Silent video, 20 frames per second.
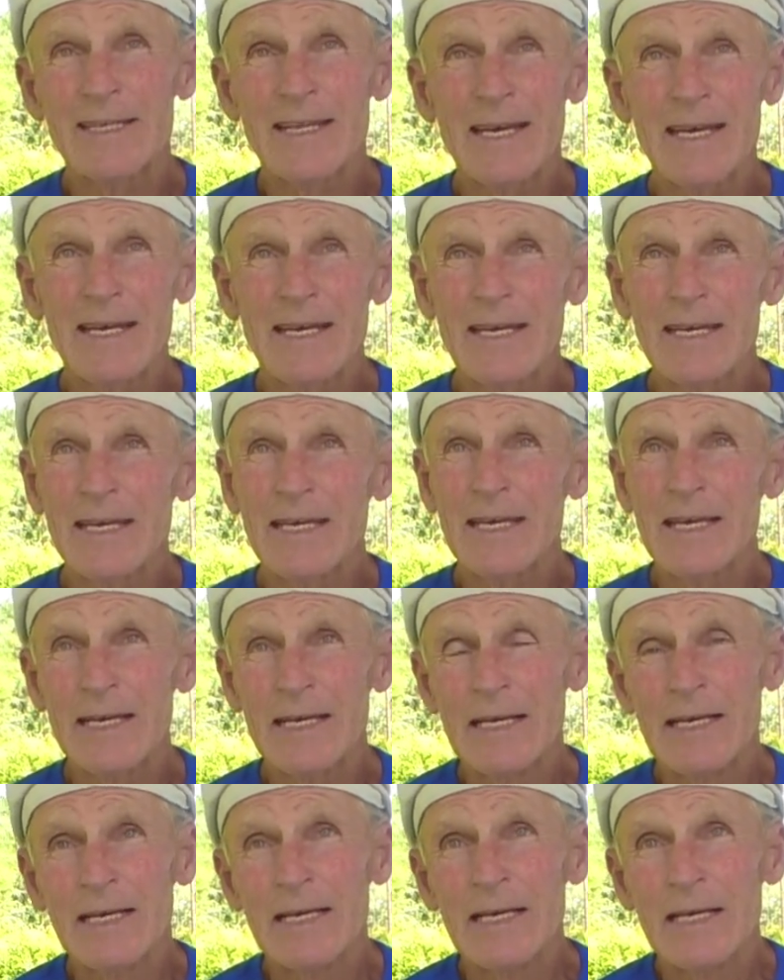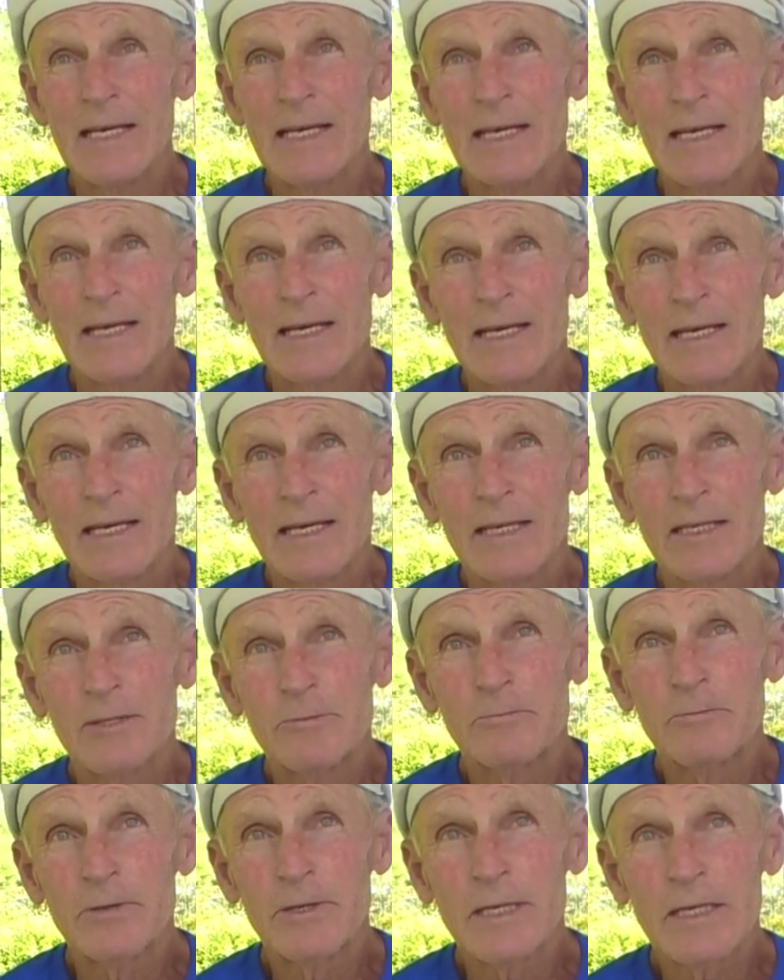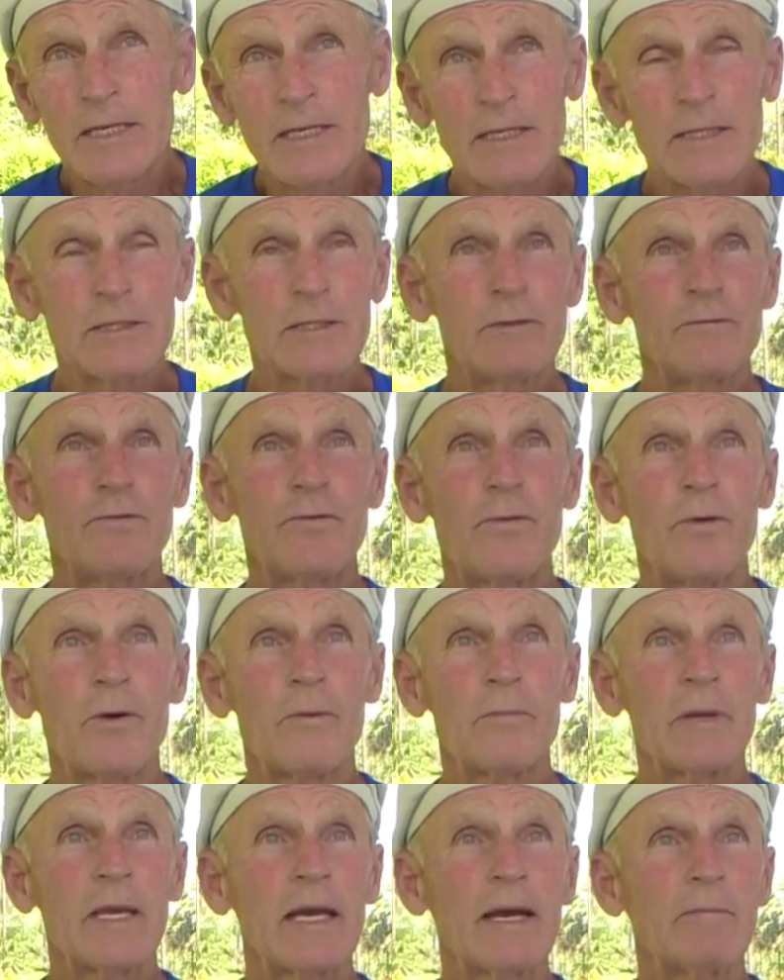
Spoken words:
day is pretty easy for me.